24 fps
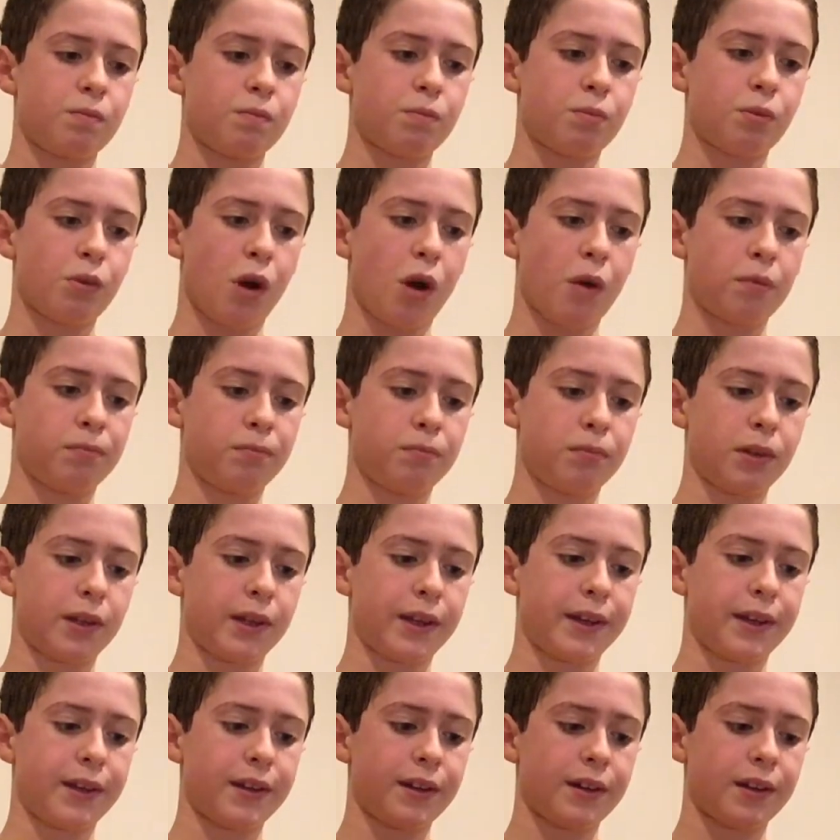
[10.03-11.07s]

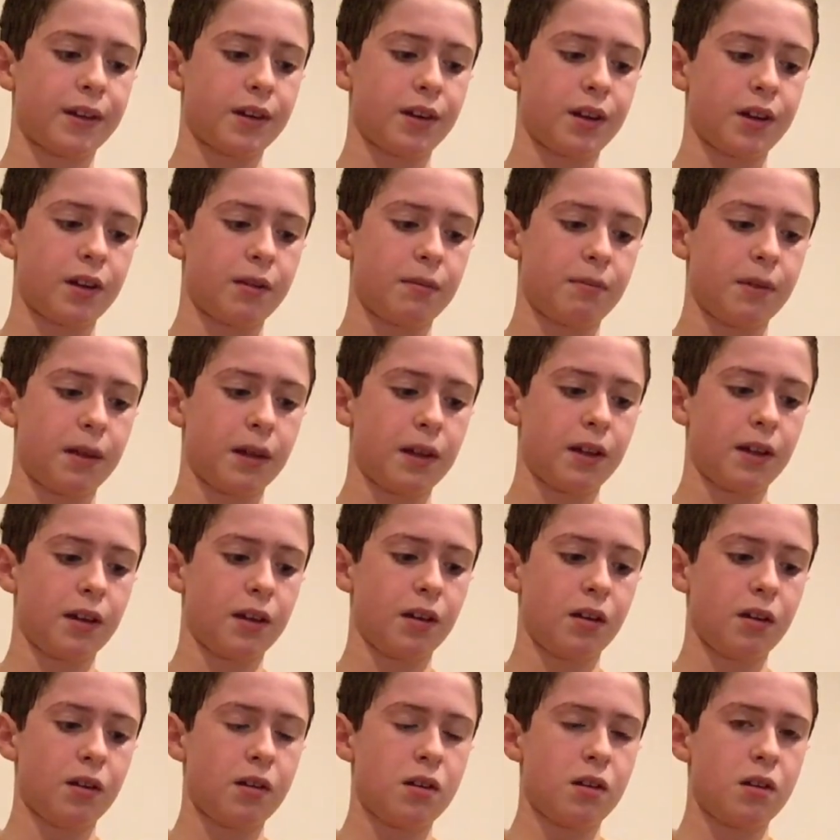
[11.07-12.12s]
probably gonna
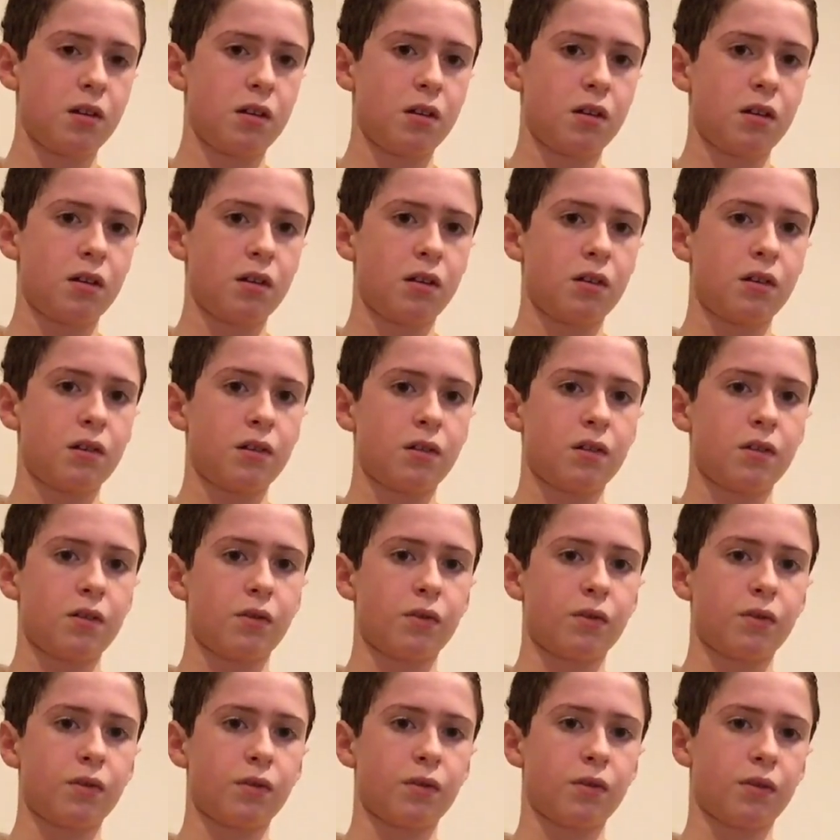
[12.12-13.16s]
be
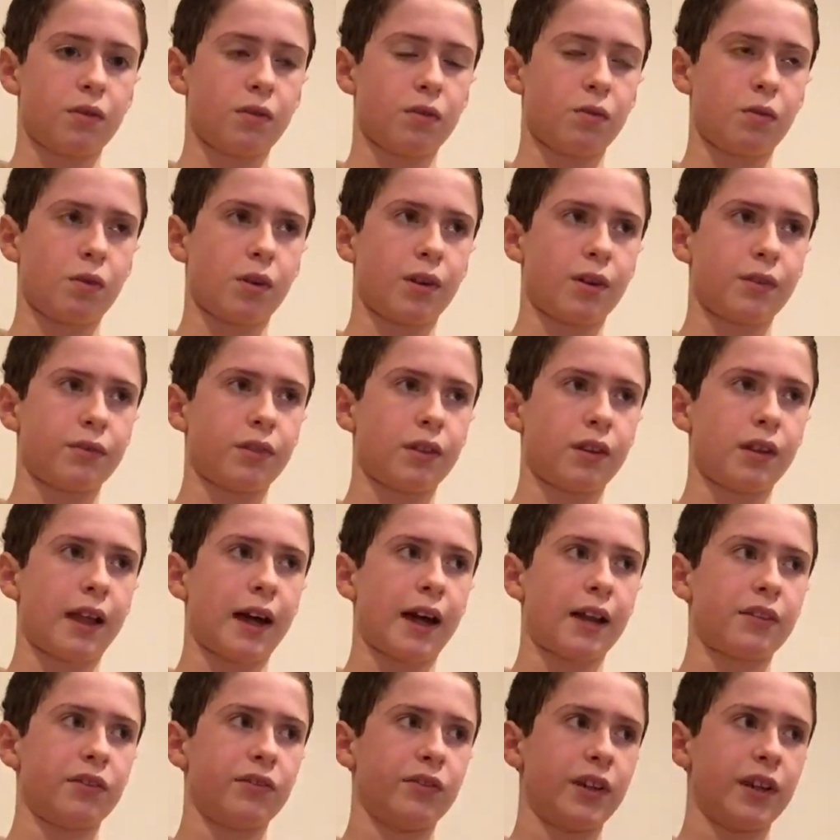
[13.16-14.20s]
one of the
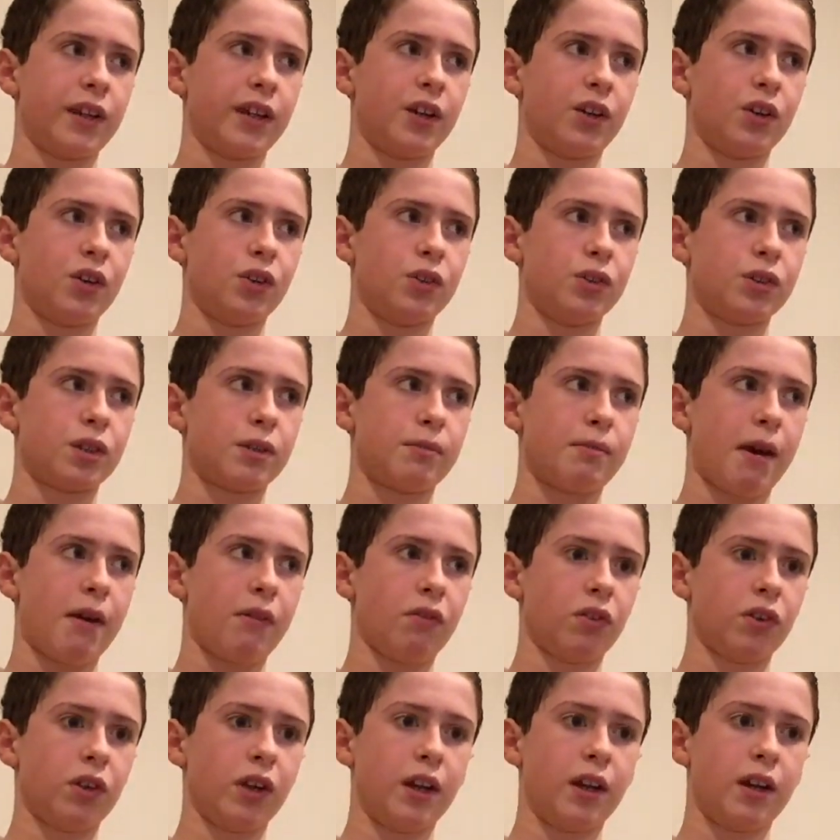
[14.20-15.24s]
last videos I'm
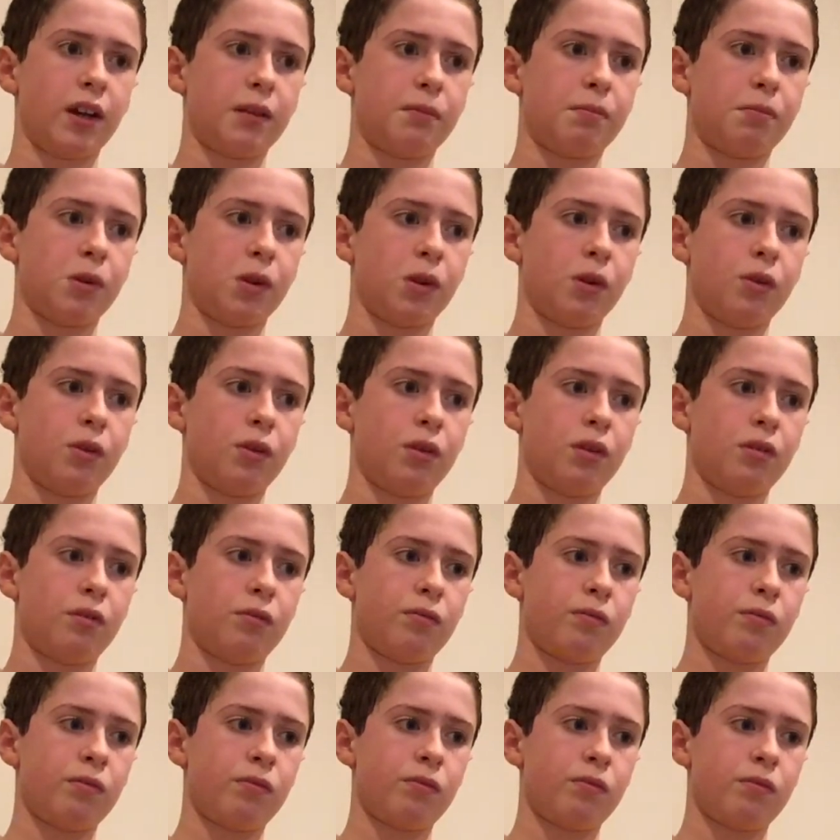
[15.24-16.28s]
ever gonna upload.
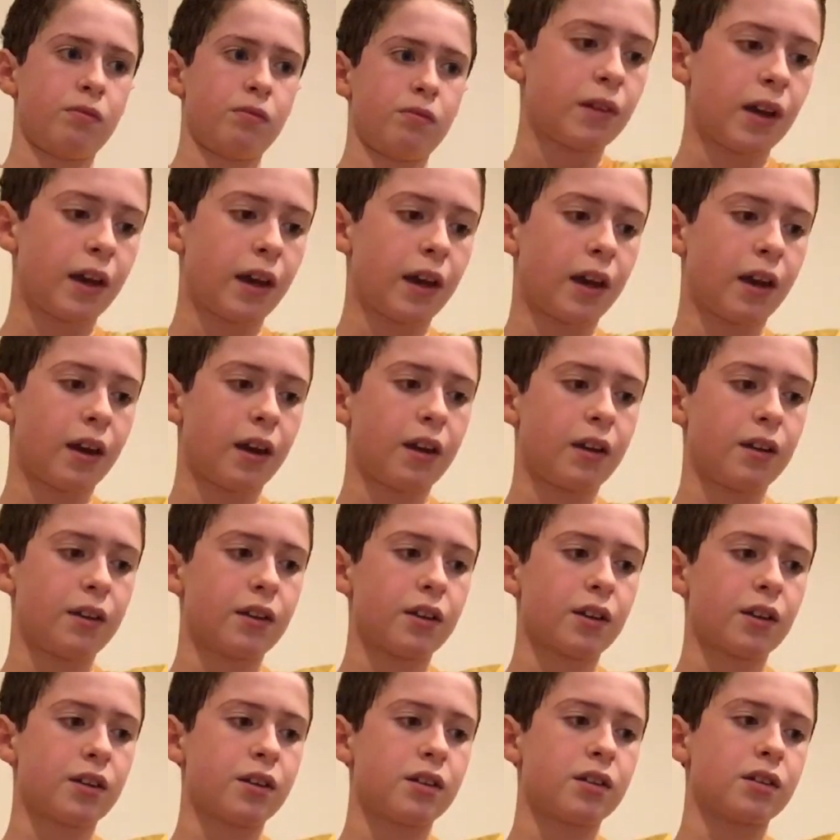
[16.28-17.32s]
And
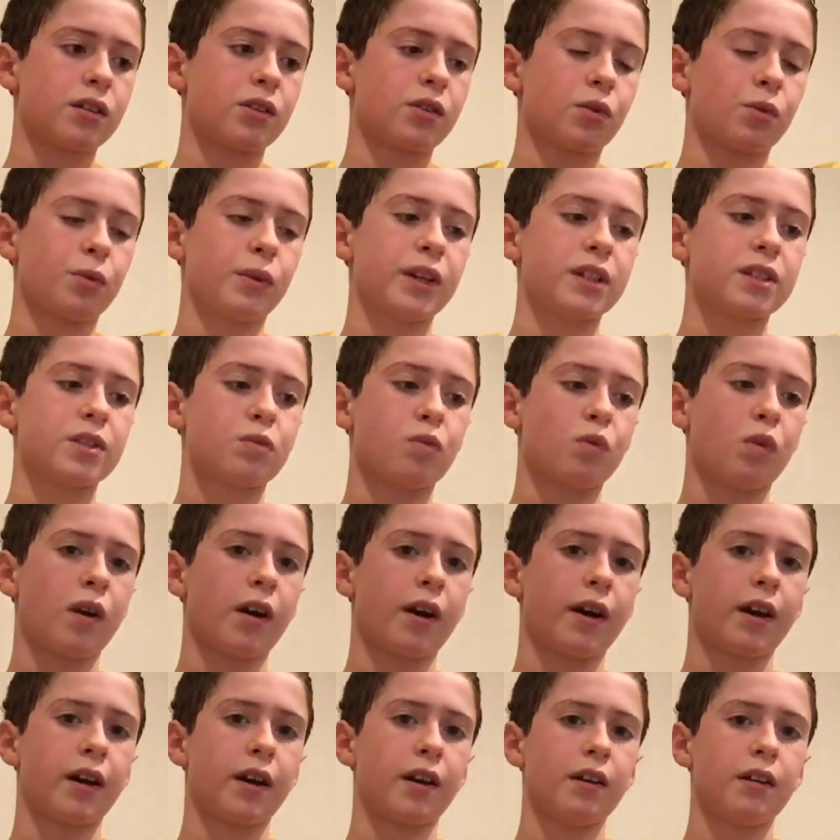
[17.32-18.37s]
it's the reason
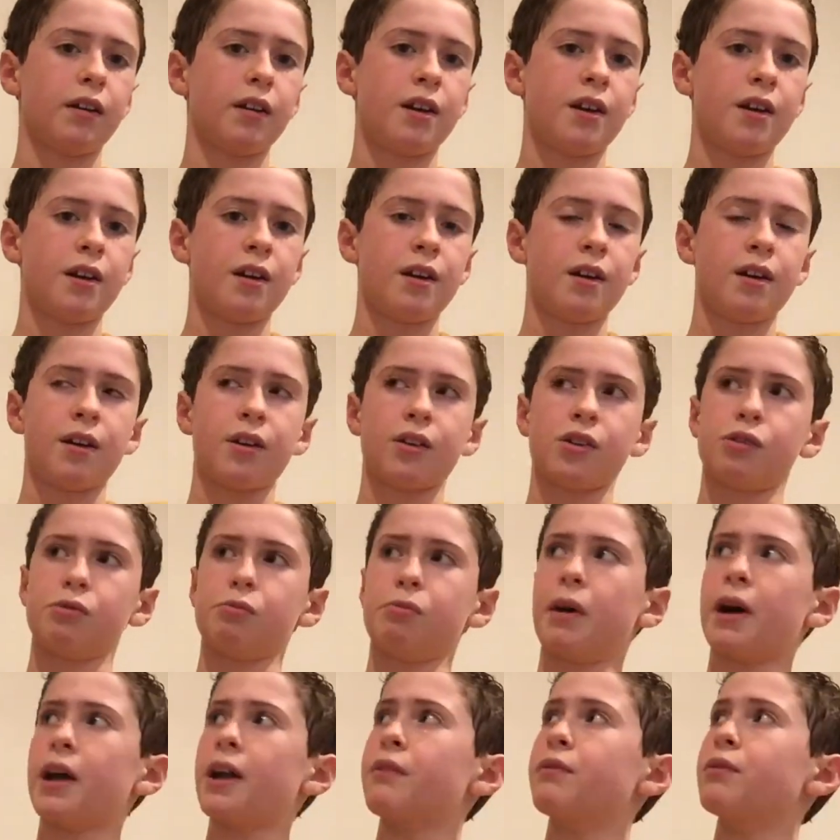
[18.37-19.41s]
why you
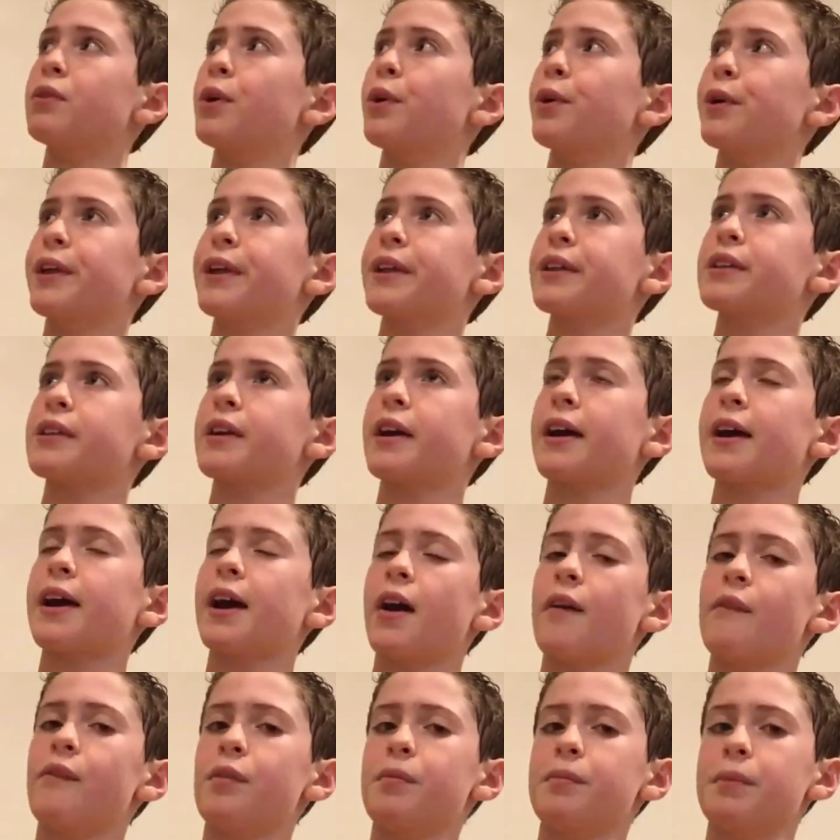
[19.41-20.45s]
might have noticed I
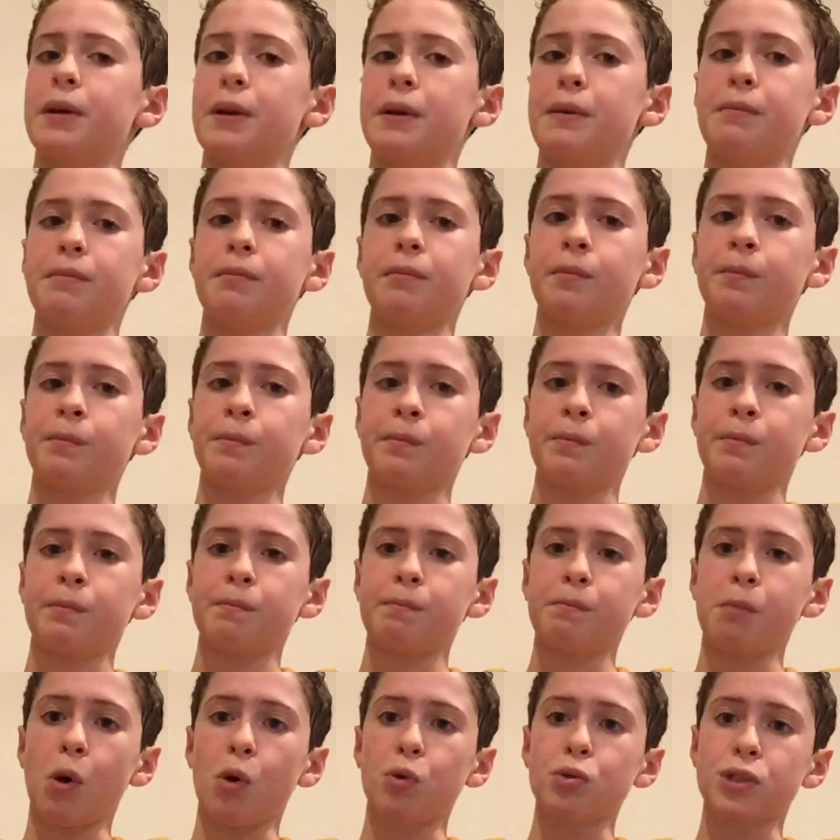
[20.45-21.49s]
haven't been
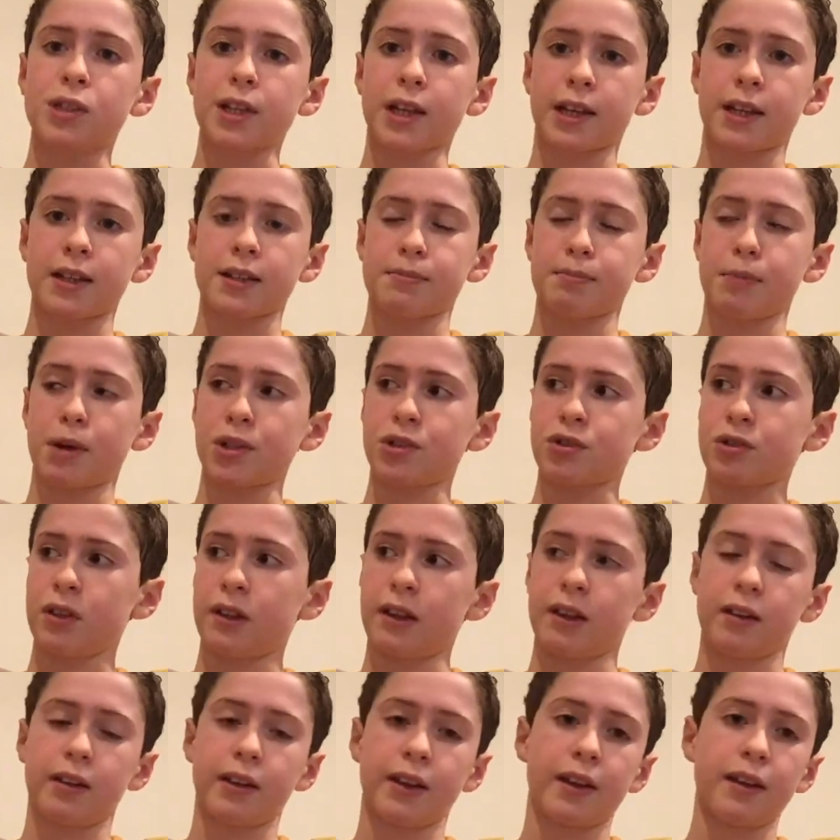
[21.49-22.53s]
posting as much
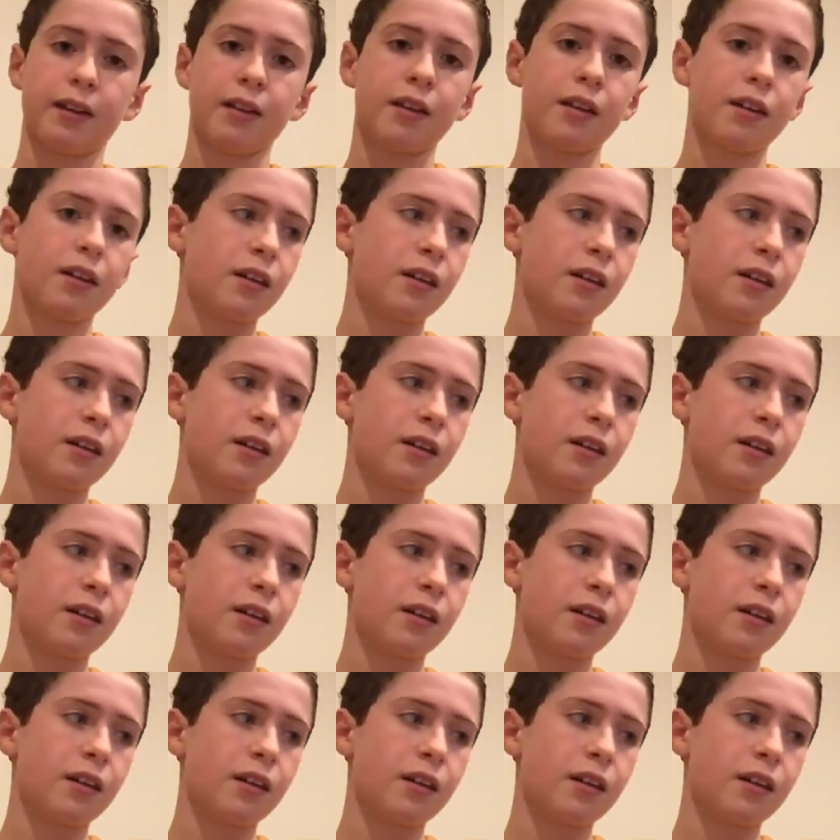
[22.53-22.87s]
lately.